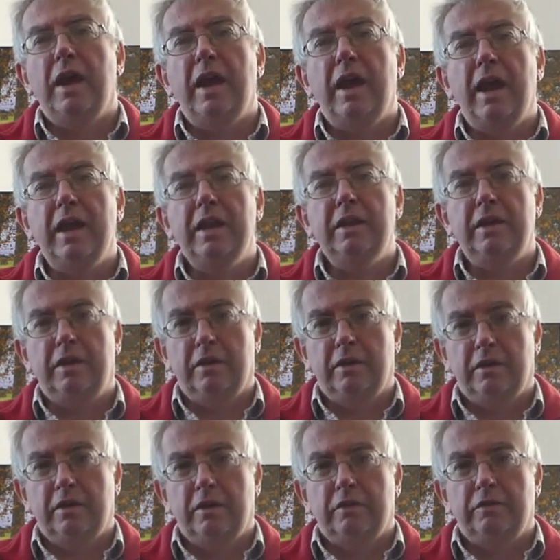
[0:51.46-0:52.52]
any
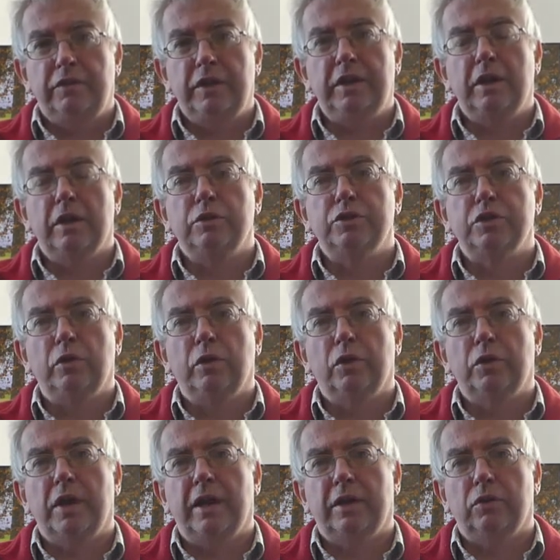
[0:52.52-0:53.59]
videos you look
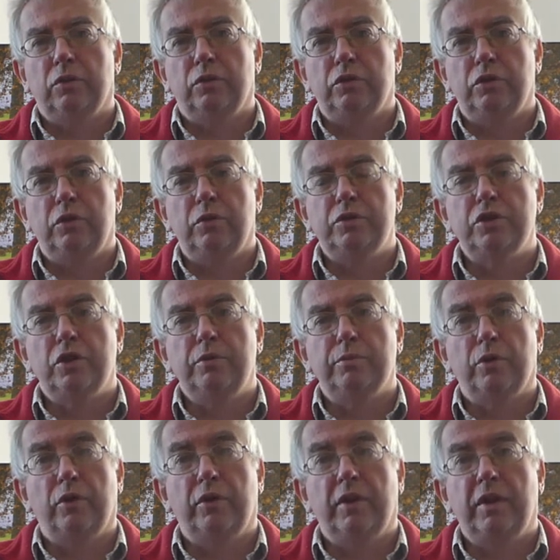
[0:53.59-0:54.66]
at on YouTube,
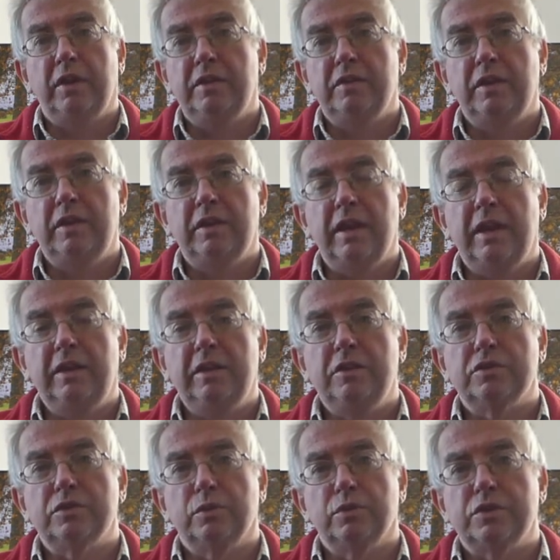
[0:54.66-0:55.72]
or indeed any
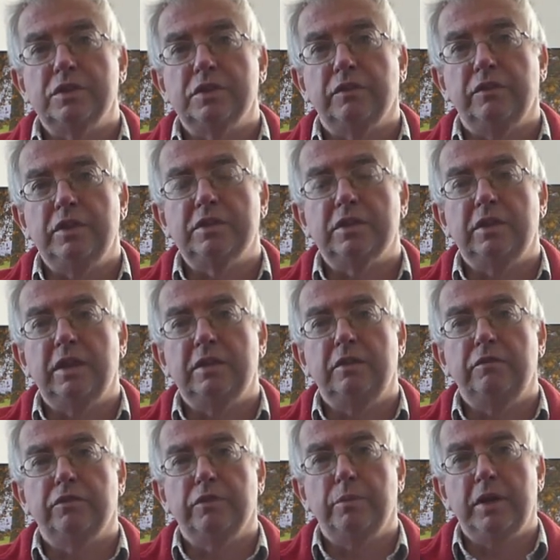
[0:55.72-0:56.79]
sources of internet
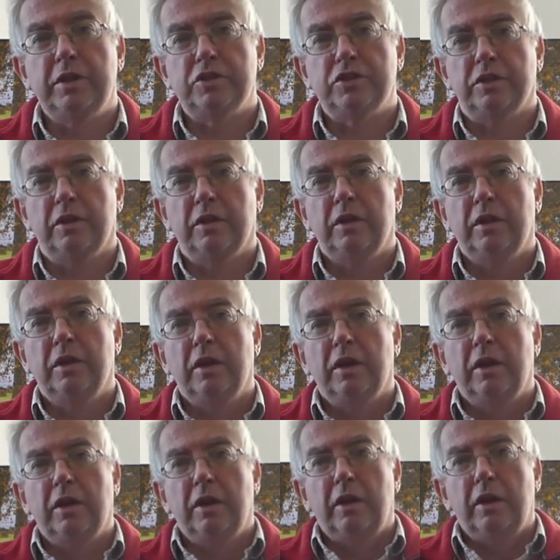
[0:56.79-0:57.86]
information.
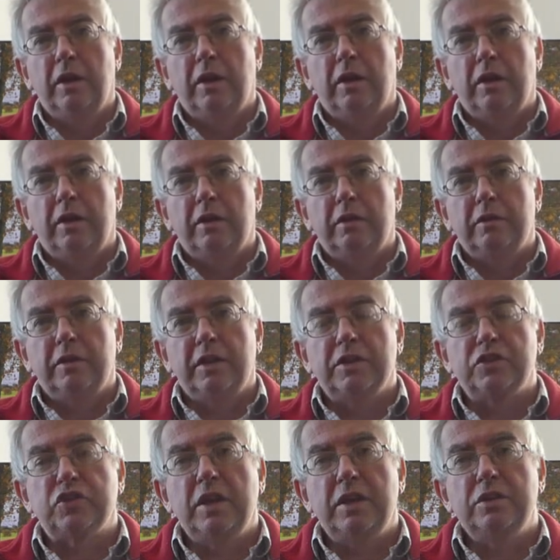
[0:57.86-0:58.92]
The
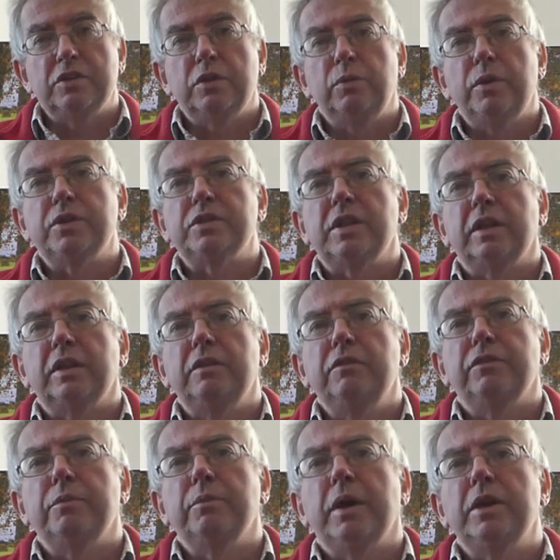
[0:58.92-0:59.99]
extent to which that
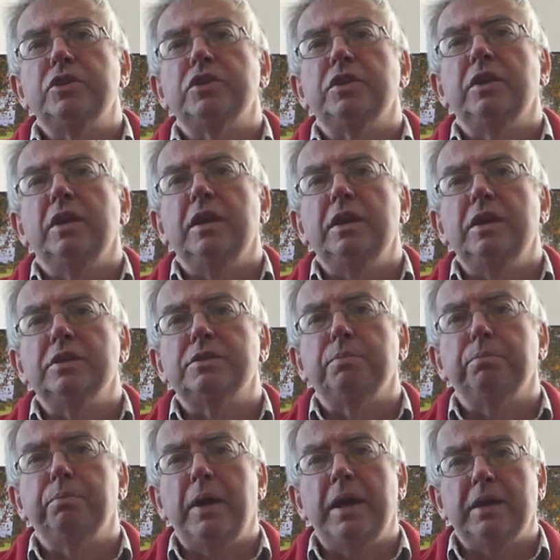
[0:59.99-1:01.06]
information is
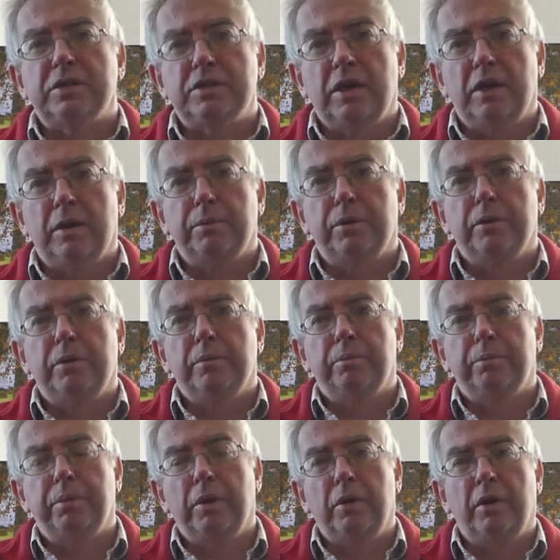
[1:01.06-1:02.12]
backed up
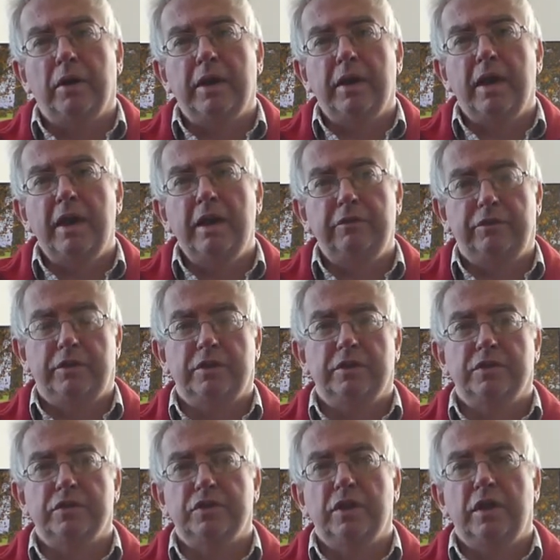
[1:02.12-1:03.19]
by
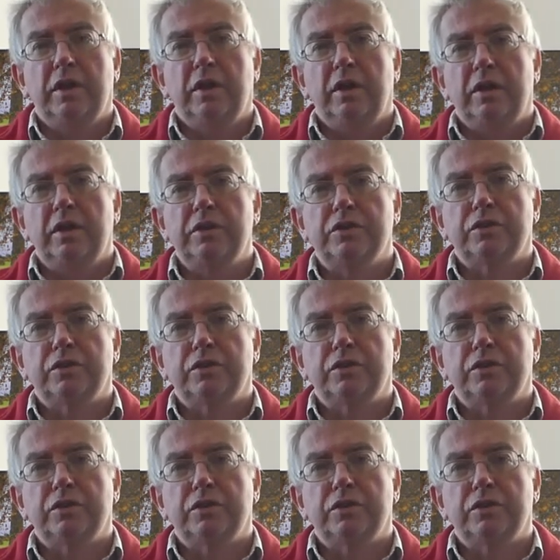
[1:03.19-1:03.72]
evidence is